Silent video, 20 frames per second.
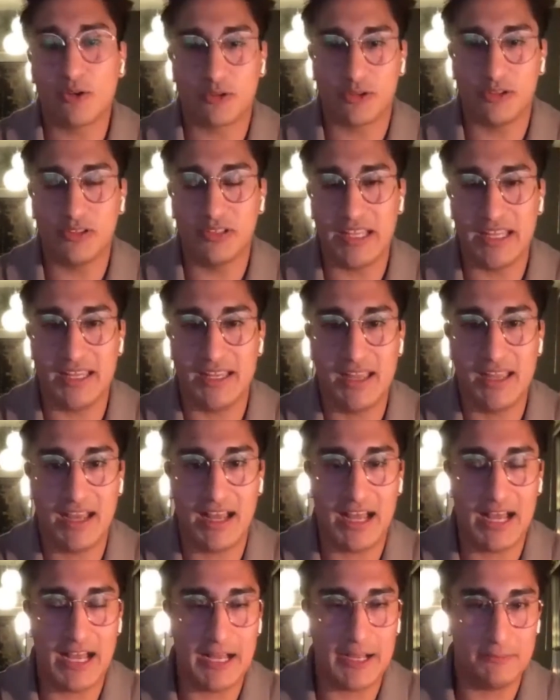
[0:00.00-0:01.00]
currently
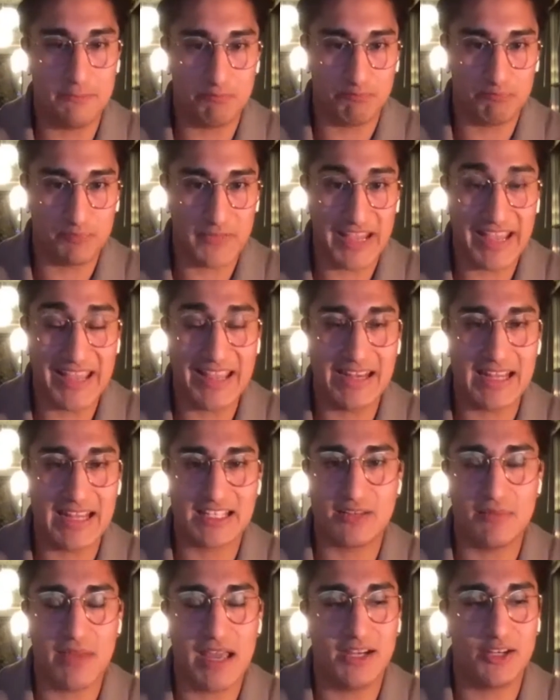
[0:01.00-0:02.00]
in
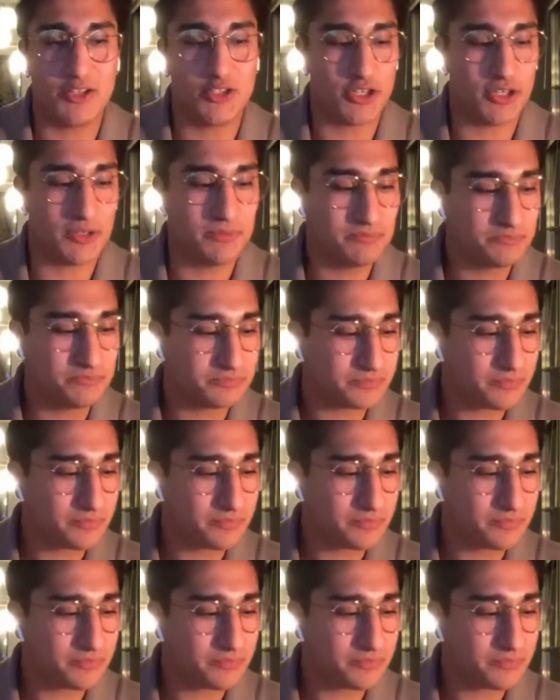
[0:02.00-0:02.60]
as a manager.